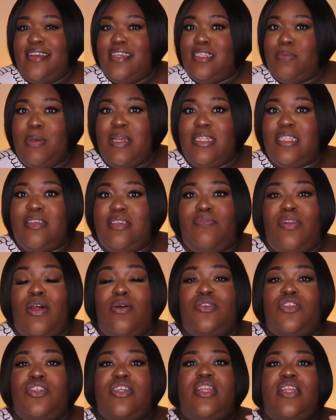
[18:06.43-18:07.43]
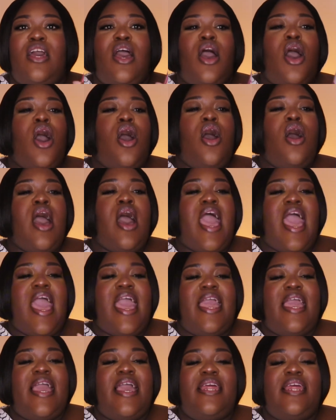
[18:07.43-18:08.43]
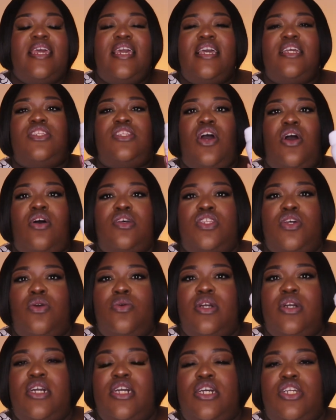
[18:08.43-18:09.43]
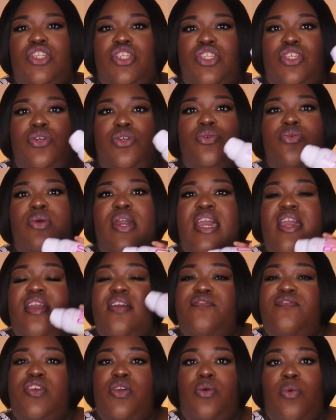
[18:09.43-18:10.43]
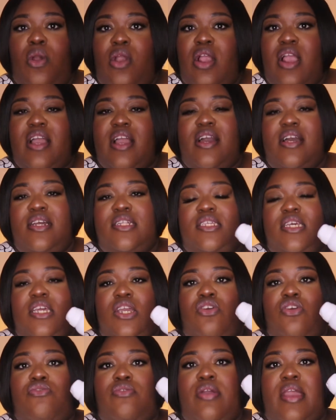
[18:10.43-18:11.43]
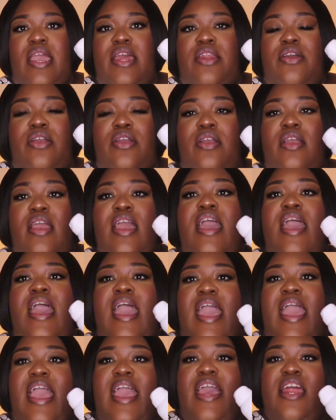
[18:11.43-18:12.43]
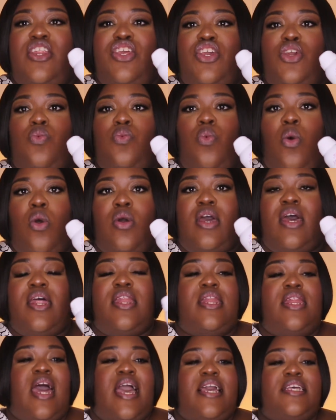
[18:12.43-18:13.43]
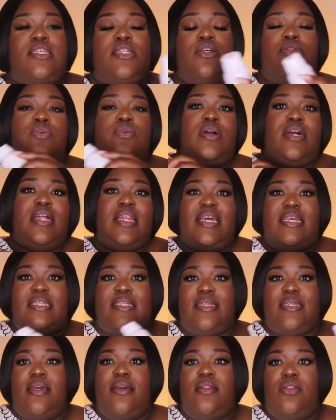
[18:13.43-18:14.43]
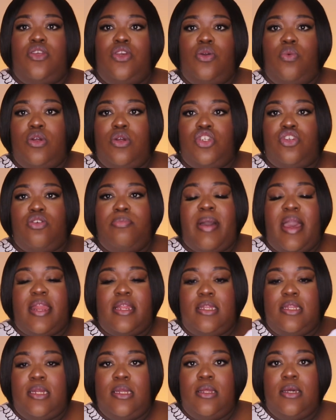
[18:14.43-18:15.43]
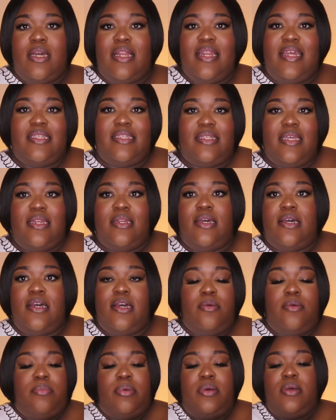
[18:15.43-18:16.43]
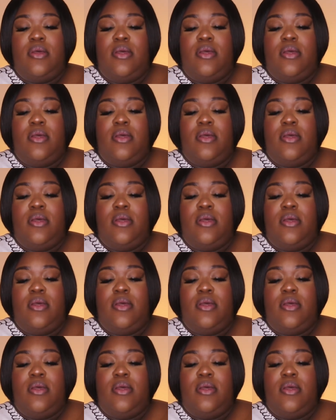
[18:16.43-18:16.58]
expensive lotion, and it's also good too if you are a content creator and you want a nice little glisten. You want your body to look glistened up.